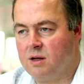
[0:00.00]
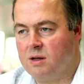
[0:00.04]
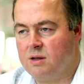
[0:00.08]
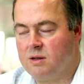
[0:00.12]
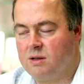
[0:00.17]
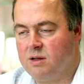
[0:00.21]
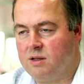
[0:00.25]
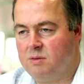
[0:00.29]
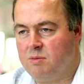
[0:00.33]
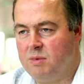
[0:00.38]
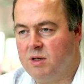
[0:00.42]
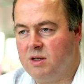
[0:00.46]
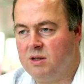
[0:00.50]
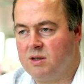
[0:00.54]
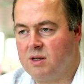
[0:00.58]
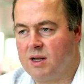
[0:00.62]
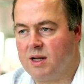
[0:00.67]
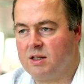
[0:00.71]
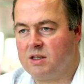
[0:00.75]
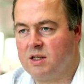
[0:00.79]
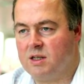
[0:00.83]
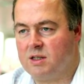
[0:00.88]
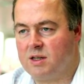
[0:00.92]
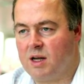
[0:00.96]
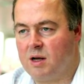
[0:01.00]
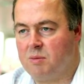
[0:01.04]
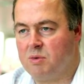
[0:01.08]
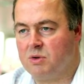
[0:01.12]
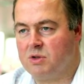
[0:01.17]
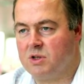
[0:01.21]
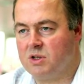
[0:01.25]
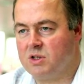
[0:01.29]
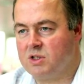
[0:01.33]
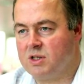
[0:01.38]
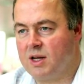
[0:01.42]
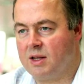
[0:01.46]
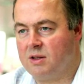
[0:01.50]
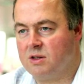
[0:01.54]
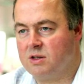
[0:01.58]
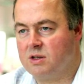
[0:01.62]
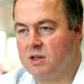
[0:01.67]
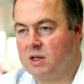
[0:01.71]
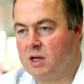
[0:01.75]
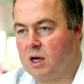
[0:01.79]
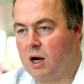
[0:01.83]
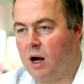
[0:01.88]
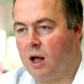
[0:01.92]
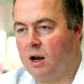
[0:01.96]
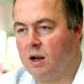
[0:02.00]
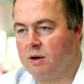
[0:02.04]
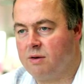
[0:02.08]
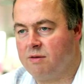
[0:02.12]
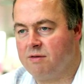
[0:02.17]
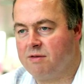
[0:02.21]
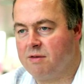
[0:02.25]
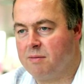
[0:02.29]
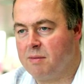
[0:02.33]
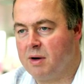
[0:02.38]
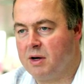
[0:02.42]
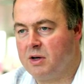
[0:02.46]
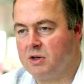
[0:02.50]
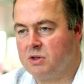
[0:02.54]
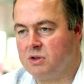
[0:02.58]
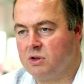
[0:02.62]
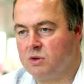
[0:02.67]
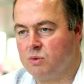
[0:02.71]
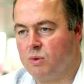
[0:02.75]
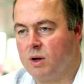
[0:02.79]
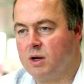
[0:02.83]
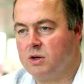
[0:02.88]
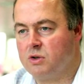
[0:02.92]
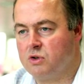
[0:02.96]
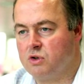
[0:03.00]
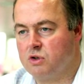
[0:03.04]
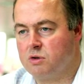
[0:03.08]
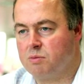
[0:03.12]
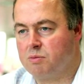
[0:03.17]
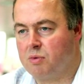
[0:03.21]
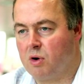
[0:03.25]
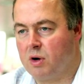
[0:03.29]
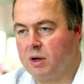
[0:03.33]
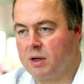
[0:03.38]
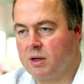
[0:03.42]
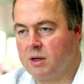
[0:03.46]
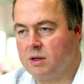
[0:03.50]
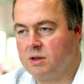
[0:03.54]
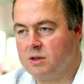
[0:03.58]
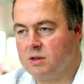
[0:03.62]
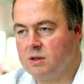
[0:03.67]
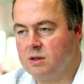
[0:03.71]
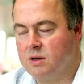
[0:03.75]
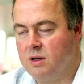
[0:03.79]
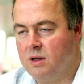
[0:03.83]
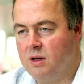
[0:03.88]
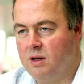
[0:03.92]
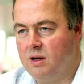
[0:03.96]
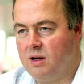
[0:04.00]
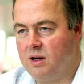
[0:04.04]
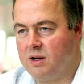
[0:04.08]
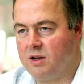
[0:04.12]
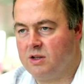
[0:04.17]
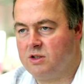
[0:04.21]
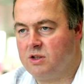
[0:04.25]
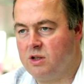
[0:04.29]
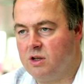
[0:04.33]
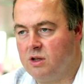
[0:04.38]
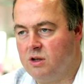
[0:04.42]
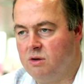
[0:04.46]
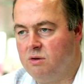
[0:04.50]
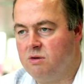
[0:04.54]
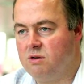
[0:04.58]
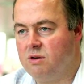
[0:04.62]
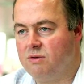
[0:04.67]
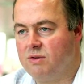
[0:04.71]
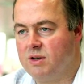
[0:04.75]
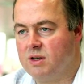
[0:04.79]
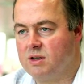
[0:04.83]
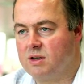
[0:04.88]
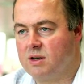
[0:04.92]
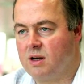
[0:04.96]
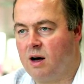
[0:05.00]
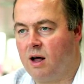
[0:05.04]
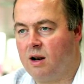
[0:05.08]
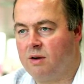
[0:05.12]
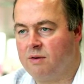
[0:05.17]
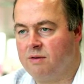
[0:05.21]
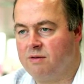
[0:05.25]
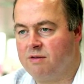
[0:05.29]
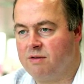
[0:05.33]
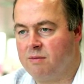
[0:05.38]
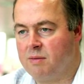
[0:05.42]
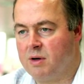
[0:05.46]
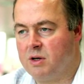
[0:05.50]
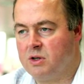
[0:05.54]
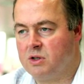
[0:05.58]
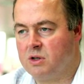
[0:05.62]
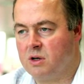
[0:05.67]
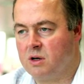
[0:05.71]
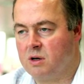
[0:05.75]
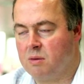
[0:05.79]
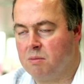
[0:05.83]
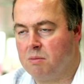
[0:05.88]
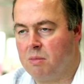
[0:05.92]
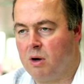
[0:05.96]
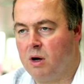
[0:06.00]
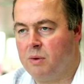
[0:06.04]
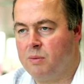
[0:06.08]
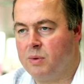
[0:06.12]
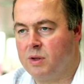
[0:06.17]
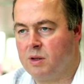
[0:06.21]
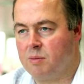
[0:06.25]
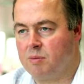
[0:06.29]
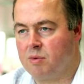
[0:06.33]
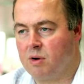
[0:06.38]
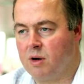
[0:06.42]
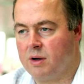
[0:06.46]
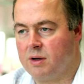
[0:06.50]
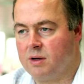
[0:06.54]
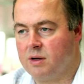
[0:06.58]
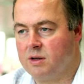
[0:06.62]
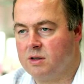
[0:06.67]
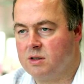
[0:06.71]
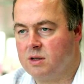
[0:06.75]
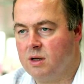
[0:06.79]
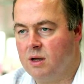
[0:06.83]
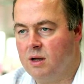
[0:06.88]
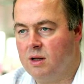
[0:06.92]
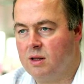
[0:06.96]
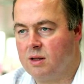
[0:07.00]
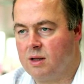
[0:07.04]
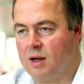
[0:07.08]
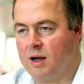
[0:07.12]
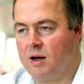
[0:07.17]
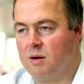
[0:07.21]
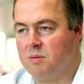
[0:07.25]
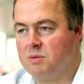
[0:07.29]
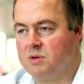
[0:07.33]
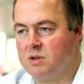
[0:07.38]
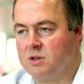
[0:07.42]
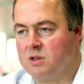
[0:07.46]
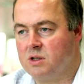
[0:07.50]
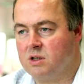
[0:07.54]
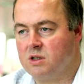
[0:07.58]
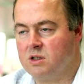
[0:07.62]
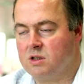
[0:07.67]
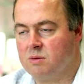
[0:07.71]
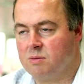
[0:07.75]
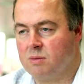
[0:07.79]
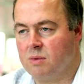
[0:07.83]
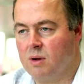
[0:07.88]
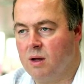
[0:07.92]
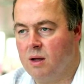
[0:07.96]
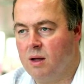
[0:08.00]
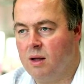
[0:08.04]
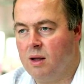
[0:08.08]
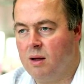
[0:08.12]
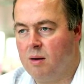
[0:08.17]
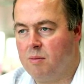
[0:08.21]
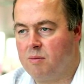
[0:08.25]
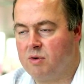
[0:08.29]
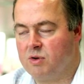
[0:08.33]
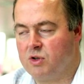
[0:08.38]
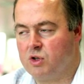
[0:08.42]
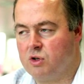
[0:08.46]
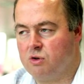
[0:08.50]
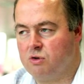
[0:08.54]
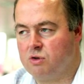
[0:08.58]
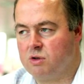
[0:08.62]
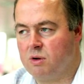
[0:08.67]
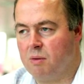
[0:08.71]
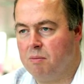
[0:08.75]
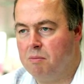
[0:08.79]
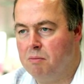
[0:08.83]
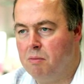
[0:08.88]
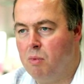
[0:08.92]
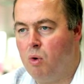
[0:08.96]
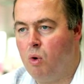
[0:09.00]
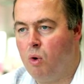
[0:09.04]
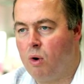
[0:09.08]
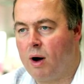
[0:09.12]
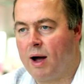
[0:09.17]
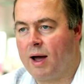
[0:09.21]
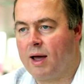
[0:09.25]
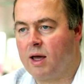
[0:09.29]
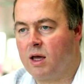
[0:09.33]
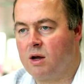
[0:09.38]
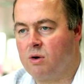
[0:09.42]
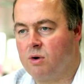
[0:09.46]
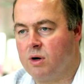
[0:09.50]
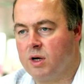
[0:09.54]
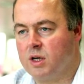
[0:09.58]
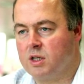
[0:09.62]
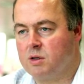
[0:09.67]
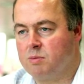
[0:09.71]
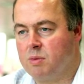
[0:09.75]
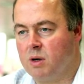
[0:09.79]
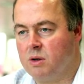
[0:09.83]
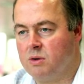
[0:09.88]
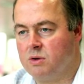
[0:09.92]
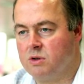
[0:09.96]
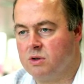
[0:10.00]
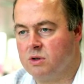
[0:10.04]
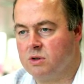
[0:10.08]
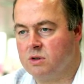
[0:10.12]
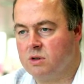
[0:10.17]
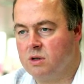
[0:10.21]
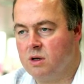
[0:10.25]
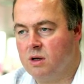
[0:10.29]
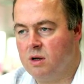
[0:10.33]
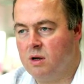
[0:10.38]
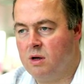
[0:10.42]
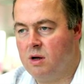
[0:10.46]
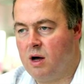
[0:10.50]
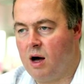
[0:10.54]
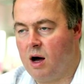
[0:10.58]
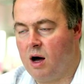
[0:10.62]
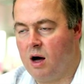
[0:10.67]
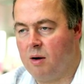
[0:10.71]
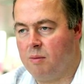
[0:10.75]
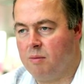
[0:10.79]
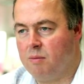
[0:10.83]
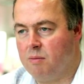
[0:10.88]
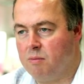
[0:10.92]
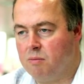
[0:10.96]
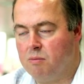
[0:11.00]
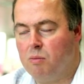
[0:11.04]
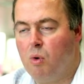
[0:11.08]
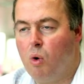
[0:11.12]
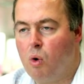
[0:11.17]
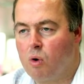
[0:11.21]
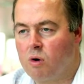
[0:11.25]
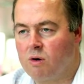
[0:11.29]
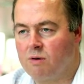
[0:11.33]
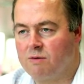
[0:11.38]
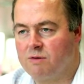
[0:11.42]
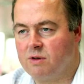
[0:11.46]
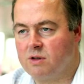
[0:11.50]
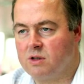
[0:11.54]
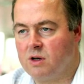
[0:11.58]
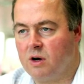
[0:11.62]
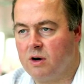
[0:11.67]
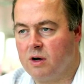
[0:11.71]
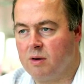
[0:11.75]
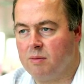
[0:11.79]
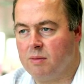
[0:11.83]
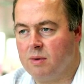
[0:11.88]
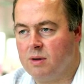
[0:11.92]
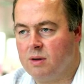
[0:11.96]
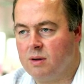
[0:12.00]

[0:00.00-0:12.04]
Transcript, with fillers: This means that actually it's able to sense color information as well as just brightness. And it's the use of this color information combined with the brightness that helps the system produce more accurate exposures um, more of the time.